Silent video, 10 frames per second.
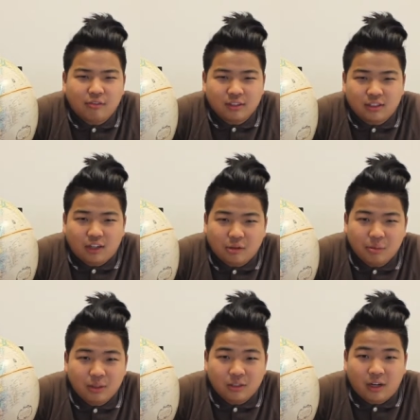of this
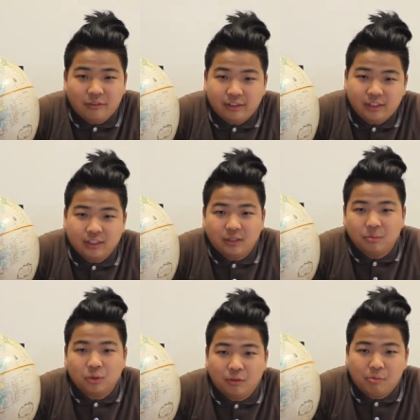document is obviously
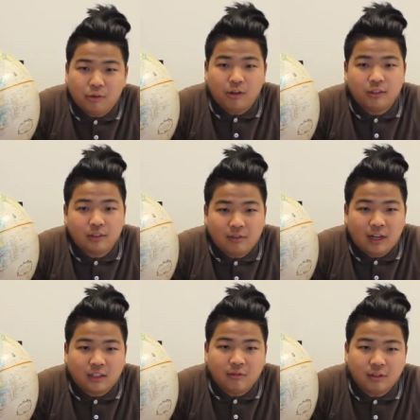some sort of progressive
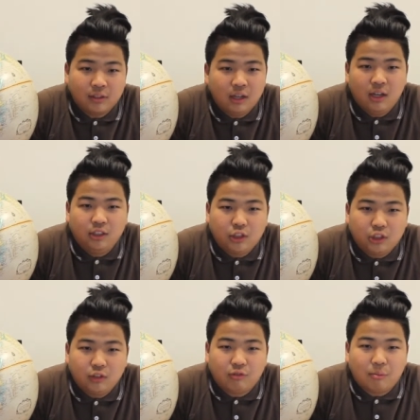activist,
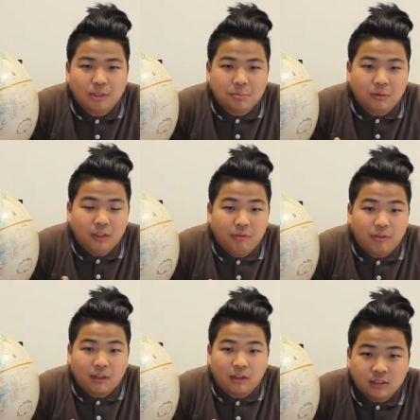judging from his belief
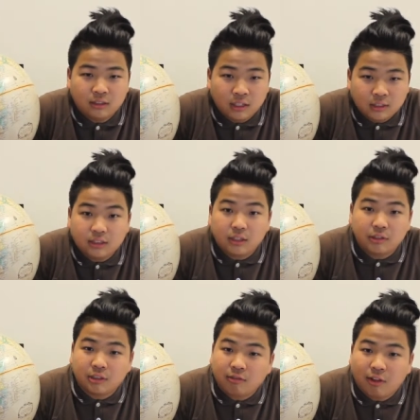that the
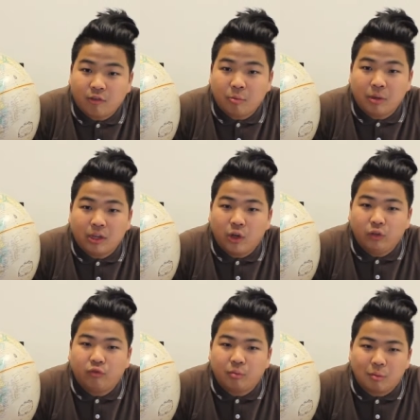necessaries of life are being
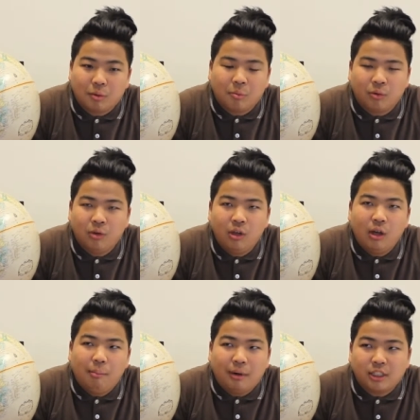held from the people
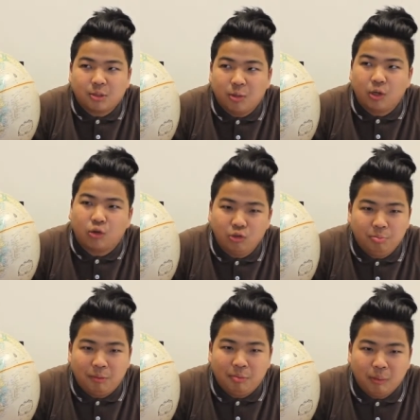by a small
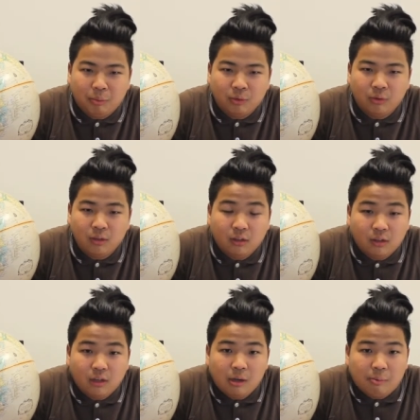group of people.
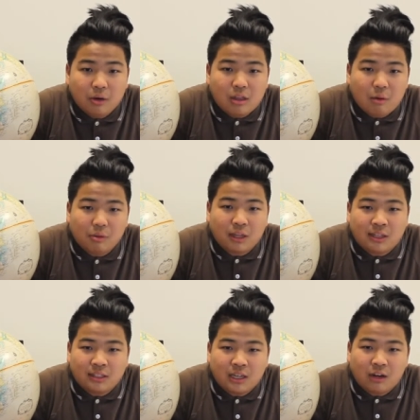Pair that with a
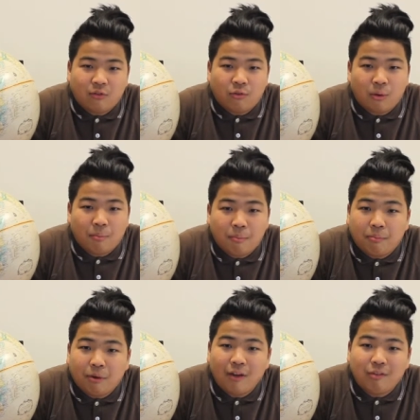desire for
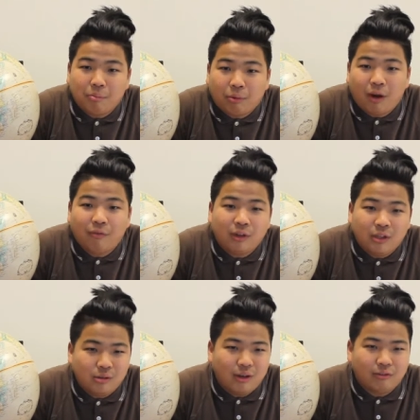private profit
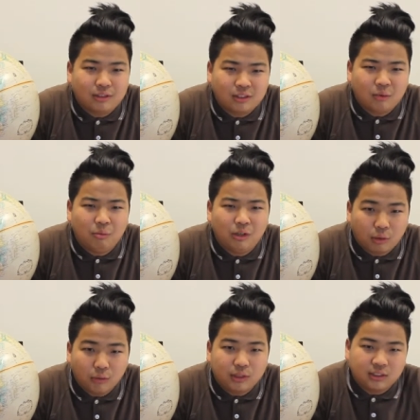and you have someone
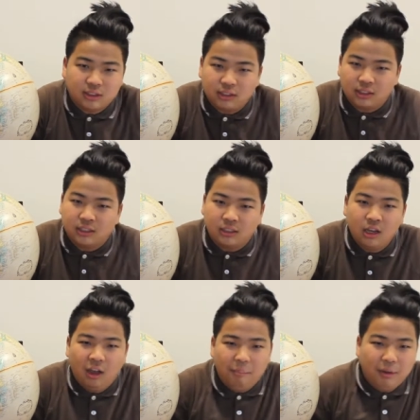protesting against
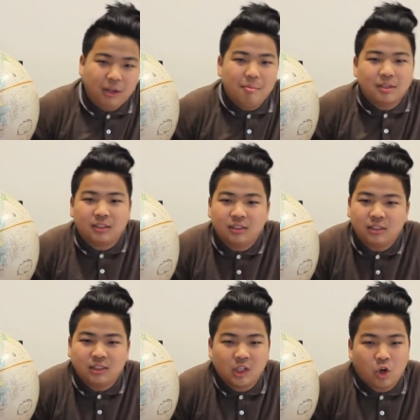big
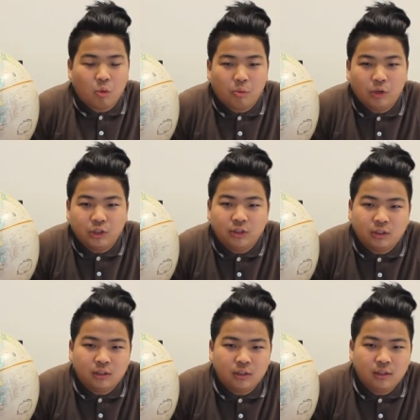businesses and
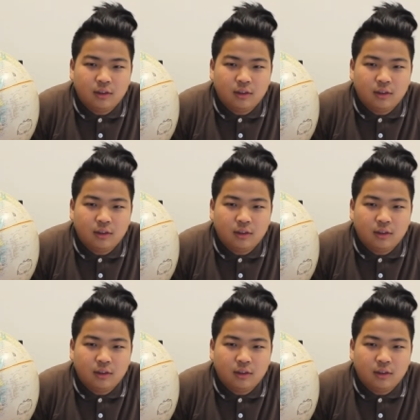corporations.